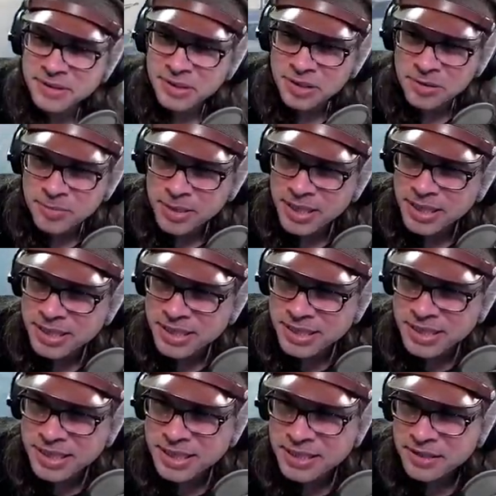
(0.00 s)
Oh my
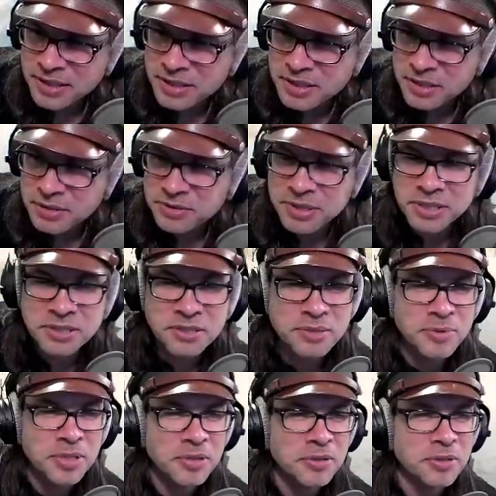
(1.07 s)
god, let's go touch the
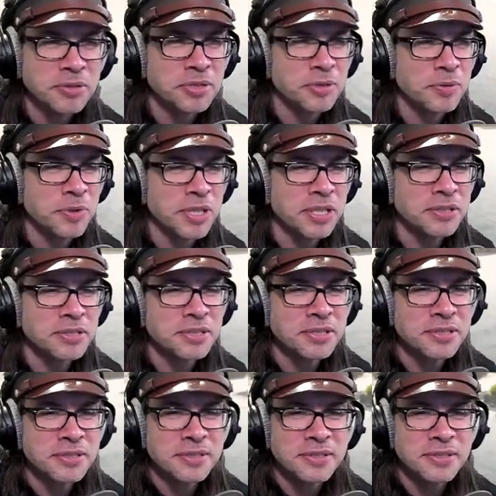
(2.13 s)
nono squares.